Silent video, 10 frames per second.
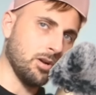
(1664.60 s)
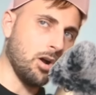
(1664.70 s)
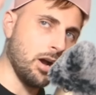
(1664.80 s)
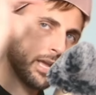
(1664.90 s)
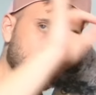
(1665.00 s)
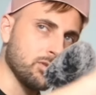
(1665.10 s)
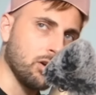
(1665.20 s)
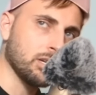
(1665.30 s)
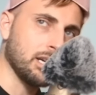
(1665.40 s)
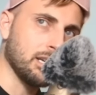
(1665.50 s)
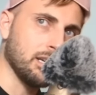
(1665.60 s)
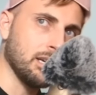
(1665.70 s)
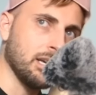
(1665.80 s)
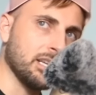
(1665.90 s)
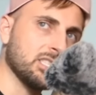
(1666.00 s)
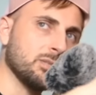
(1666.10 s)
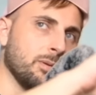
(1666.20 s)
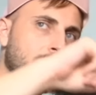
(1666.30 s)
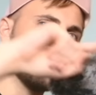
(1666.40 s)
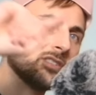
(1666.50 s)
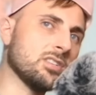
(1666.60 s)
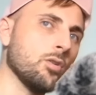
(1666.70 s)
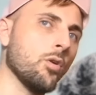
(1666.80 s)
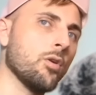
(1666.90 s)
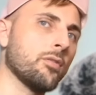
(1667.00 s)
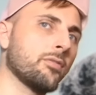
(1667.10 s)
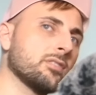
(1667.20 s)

I am not gonna experience the earth